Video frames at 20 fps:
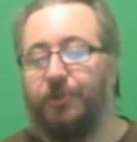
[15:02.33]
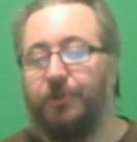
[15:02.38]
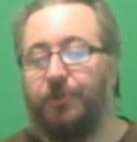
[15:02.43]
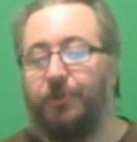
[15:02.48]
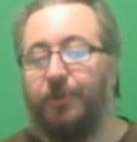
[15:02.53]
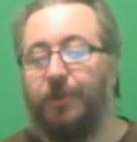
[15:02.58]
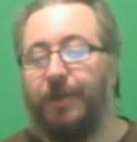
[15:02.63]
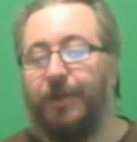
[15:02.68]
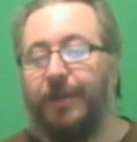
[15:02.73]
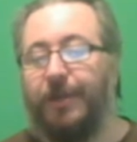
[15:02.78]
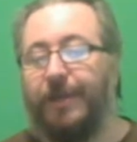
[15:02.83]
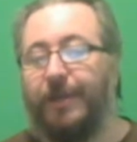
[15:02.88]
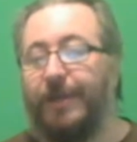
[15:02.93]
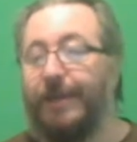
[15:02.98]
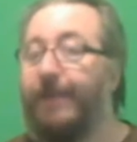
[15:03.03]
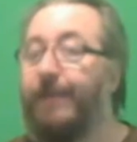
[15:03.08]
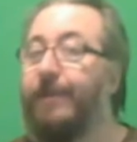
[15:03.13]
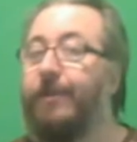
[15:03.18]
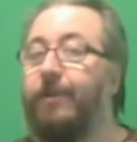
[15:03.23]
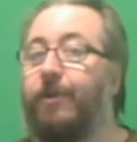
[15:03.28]
two,
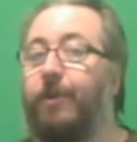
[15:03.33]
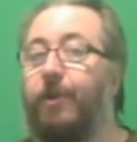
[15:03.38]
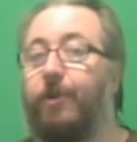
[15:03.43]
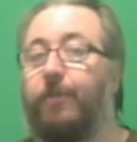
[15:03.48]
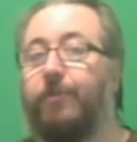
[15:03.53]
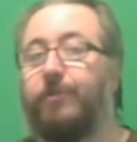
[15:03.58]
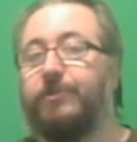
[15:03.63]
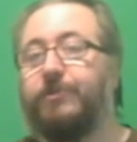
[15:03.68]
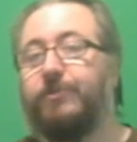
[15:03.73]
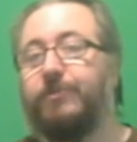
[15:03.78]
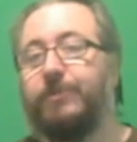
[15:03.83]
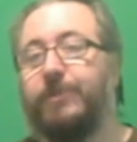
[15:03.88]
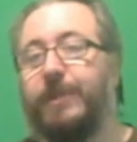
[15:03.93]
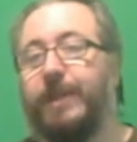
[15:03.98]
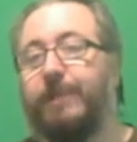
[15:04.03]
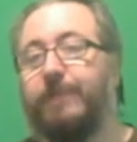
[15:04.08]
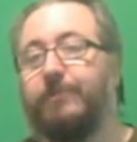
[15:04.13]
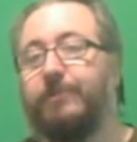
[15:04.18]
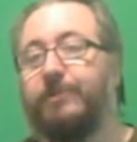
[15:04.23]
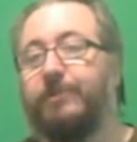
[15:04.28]
and it almost went the
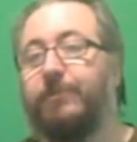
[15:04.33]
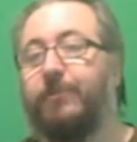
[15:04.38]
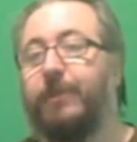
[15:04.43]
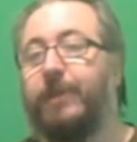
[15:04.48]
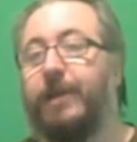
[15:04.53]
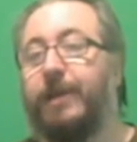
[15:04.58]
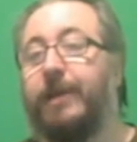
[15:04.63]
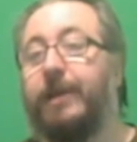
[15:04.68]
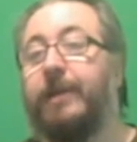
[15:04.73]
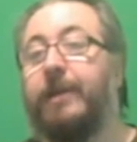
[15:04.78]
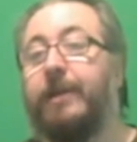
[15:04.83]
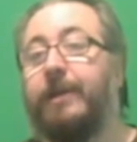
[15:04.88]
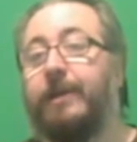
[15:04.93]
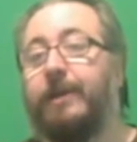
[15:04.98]
opposite way.